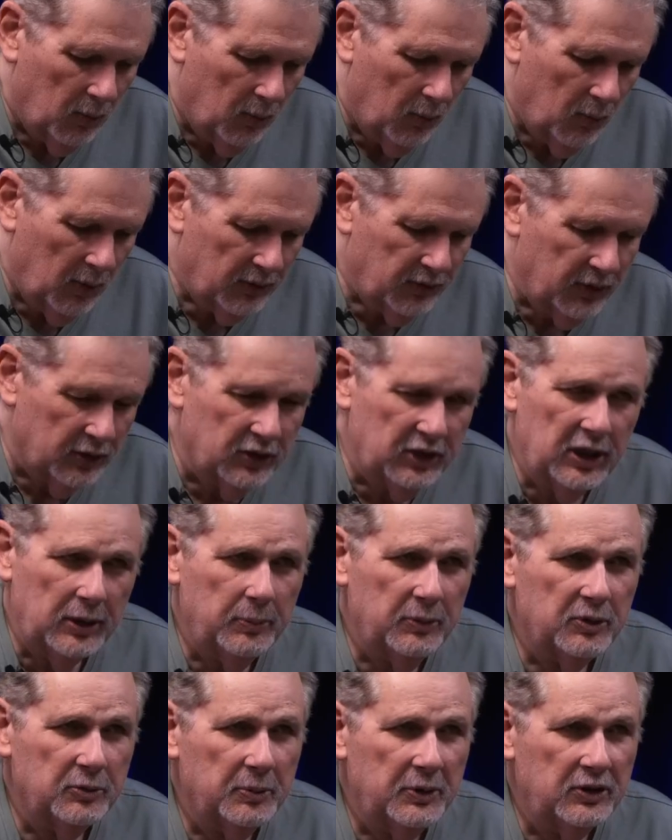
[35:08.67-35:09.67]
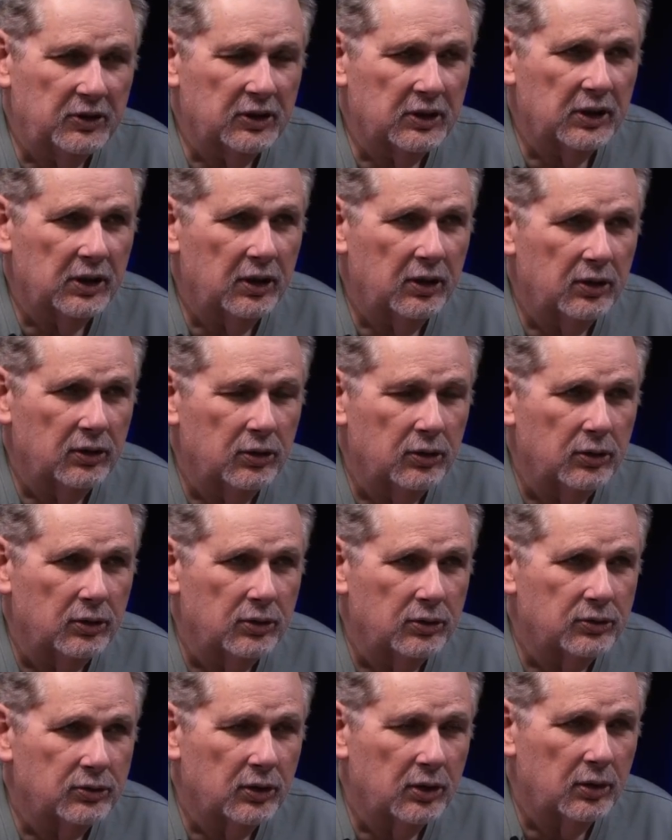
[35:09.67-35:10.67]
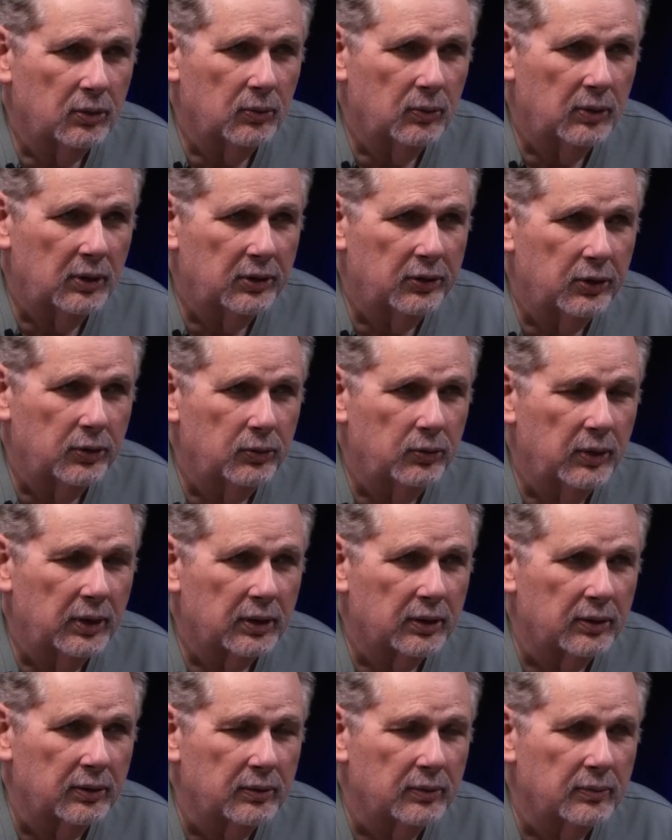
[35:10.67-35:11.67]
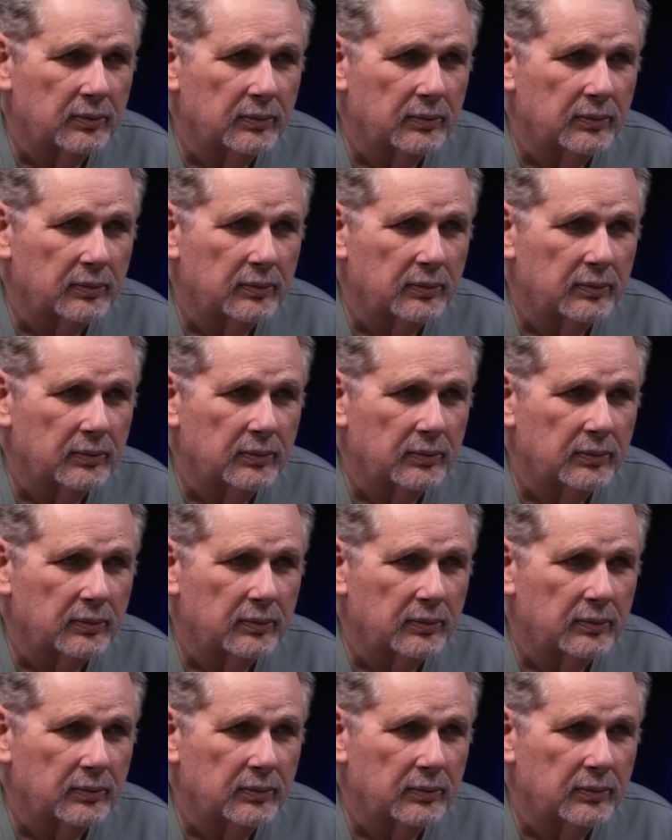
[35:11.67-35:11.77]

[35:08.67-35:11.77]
What's the cheapest piece of gear you use on a well-known record?